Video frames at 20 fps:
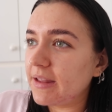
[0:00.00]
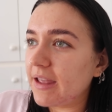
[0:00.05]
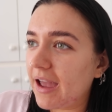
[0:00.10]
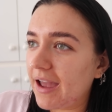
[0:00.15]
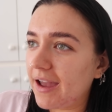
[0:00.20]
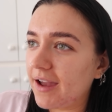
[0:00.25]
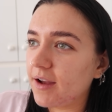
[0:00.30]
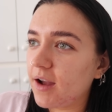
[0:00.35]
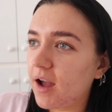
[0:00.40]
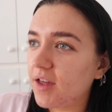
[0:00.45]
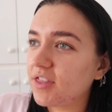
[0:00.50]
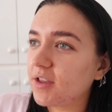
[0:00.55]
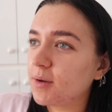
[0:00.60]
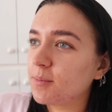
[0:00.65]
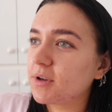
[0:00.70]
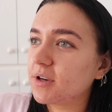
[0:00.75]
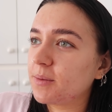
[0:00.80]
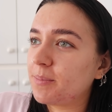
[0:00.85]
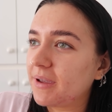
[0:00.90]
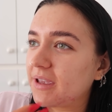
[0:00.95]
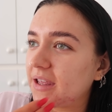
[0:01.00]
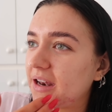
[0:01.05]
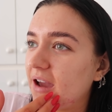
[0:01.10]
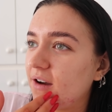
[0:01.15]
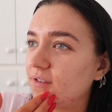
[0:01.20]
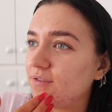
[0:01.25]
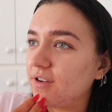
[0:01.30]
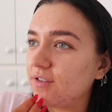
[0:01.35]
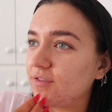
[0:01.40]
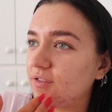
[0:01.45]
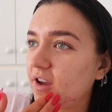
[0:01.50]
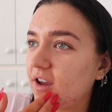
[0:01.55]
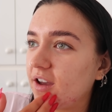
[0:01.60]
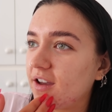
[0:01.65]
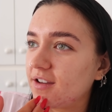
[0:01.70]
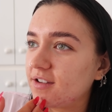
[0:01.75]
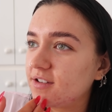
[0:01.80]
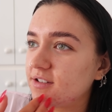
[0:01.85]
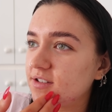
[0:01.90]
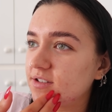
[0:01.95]
Yeah, I think and I'm going to pick an outfit
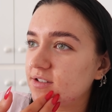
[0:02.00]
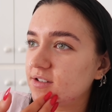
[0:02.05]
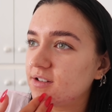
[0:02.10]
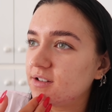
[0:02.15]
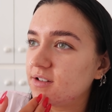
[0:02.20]
makeup. first.